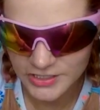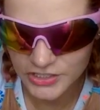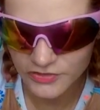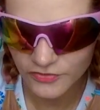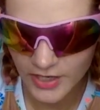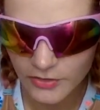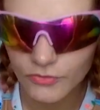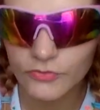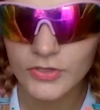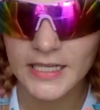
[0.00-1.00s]
Just felt
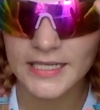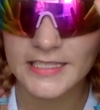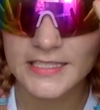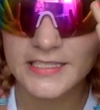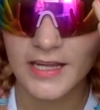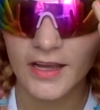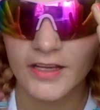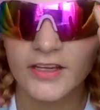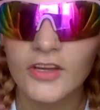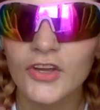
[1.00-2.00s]
really
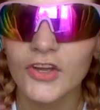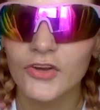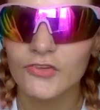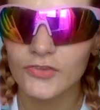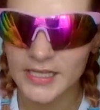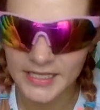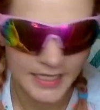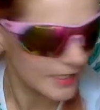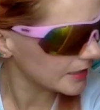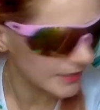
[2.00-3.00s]
snug,
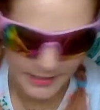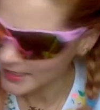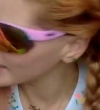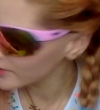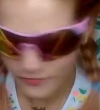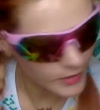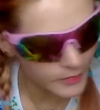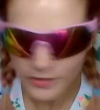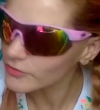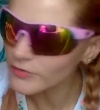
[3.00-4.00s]
really like if I
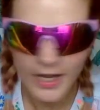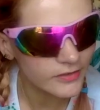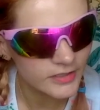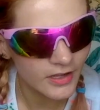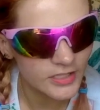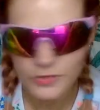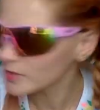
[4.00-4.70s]
move around lots